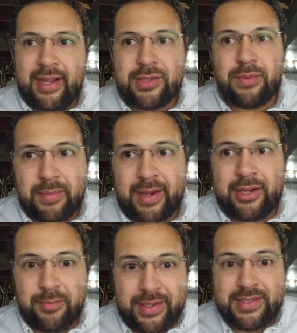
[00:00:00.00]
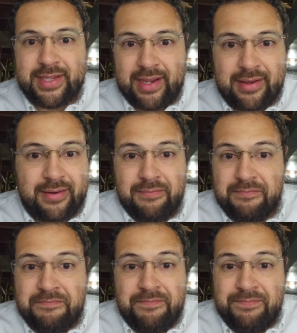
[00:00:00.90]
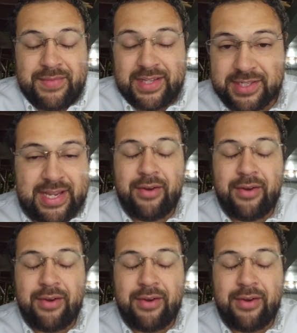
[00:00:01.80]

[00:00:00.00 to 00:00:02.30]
it's run by humans, and that's